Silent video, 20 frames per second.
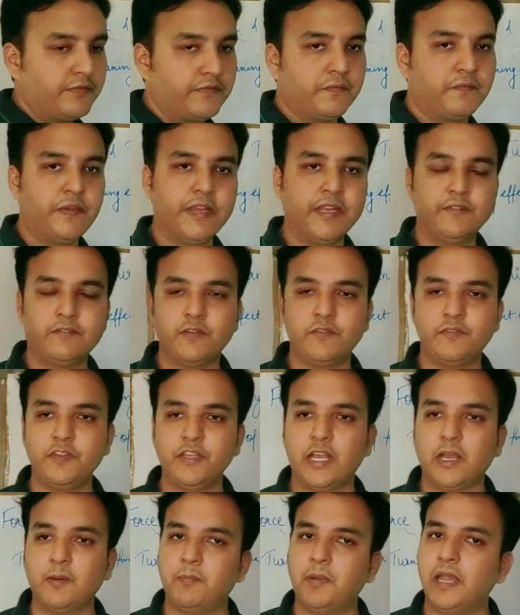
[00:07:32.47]
Whenever we
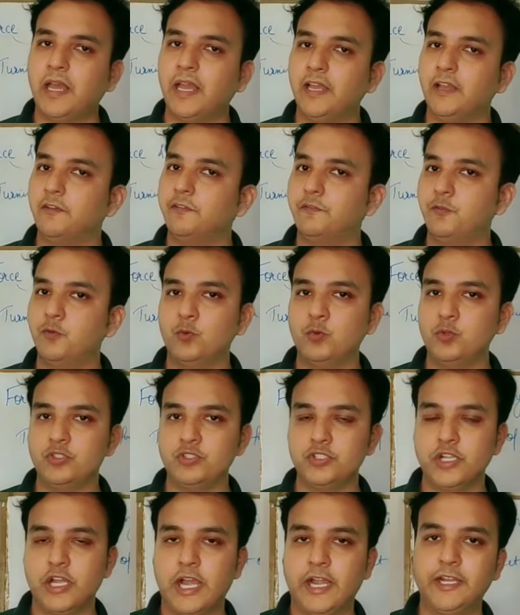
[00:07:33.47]
apply a
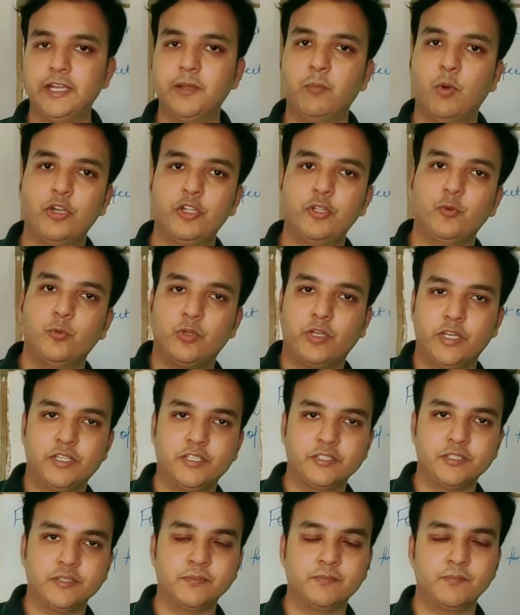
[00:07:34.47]
force and the body
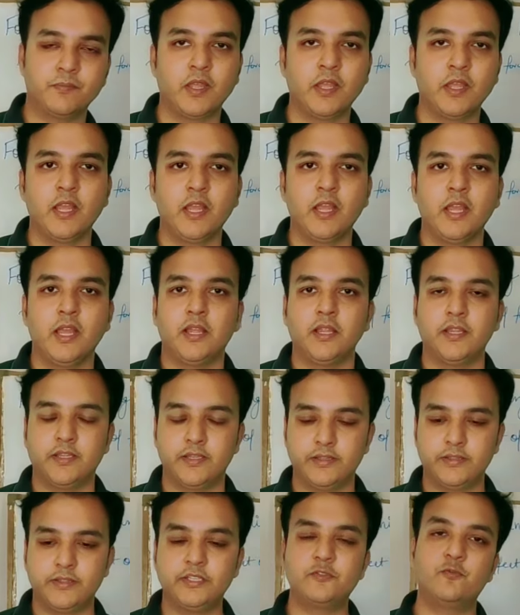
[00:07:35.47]
rotates,
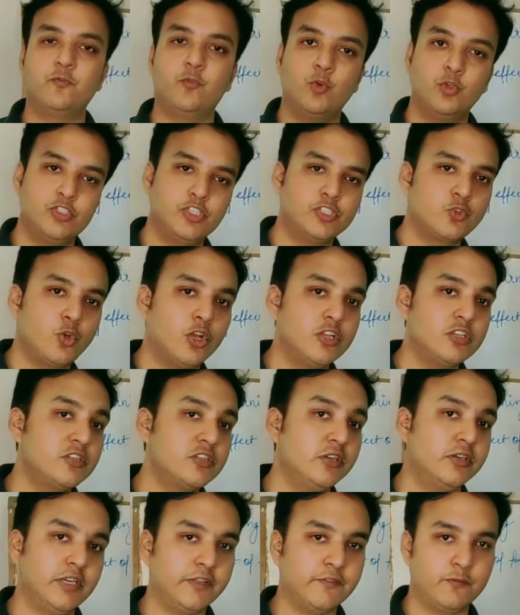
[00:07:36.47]
this force is called
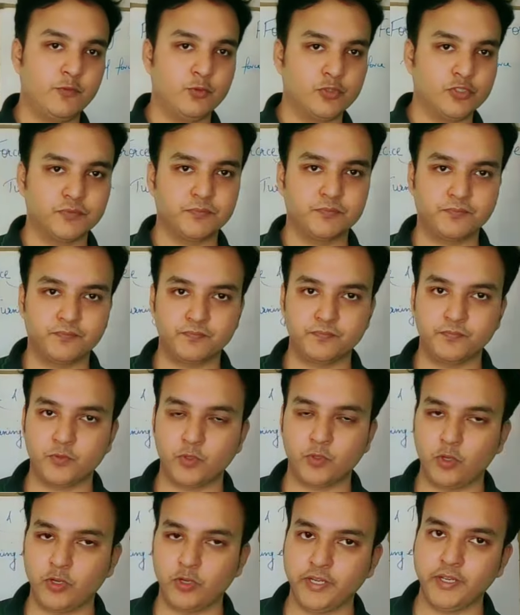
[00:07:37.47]
turning force.
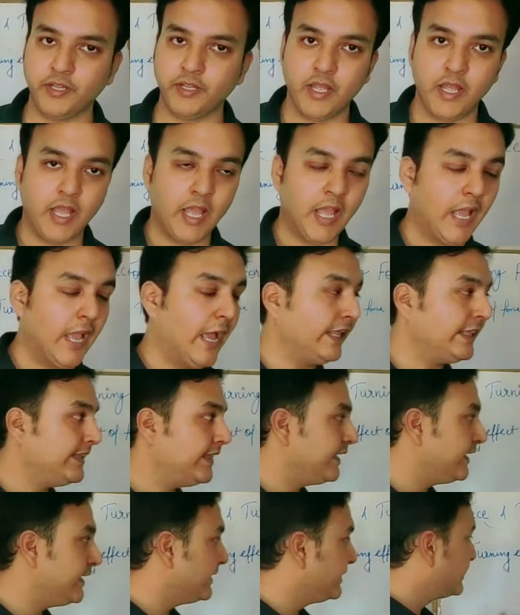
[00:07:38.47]
Alright? And
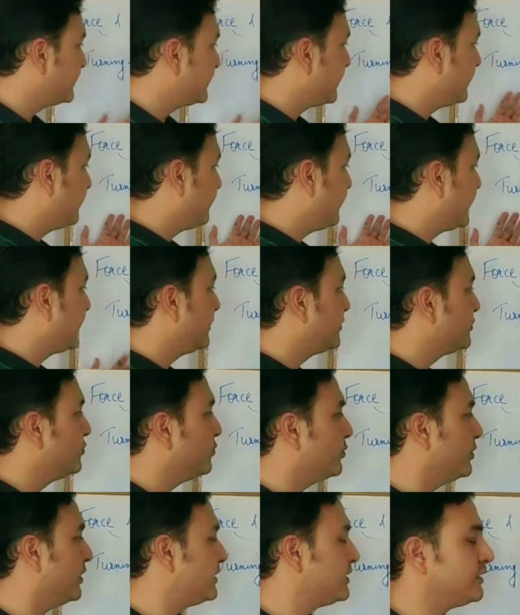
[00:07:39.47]
this effect is
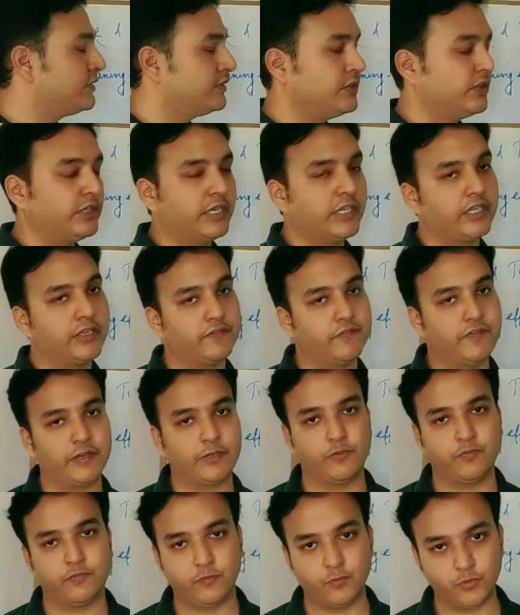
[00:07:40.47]
known as turning effect
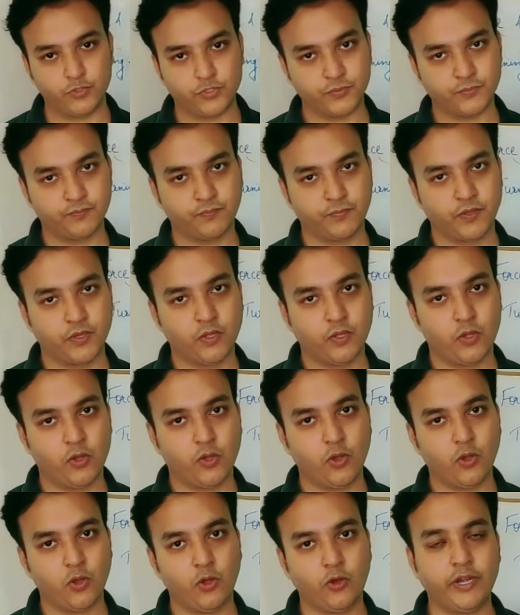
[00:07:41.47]
of force.
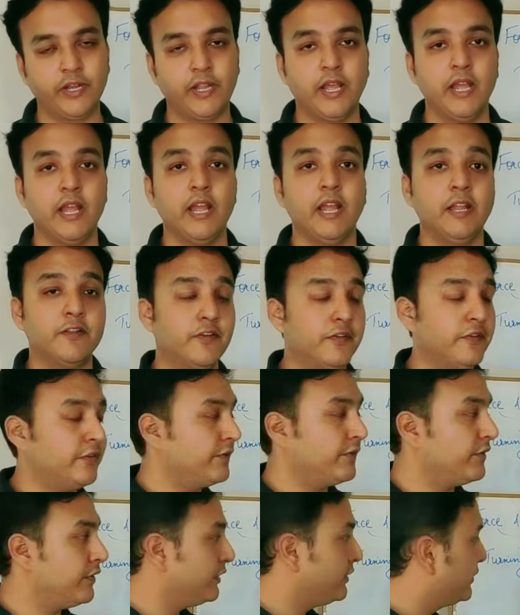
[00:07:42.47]
Alright?
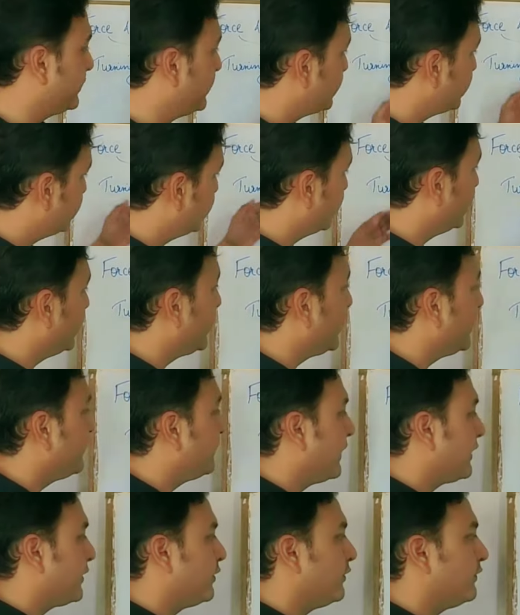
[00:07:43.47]
This turning
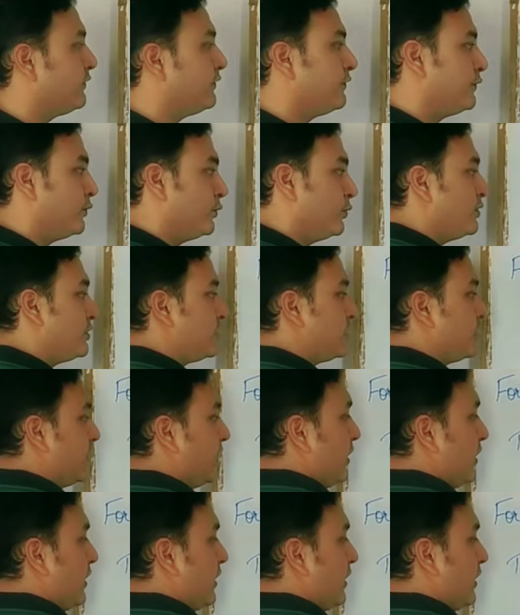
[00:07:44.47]
effect of force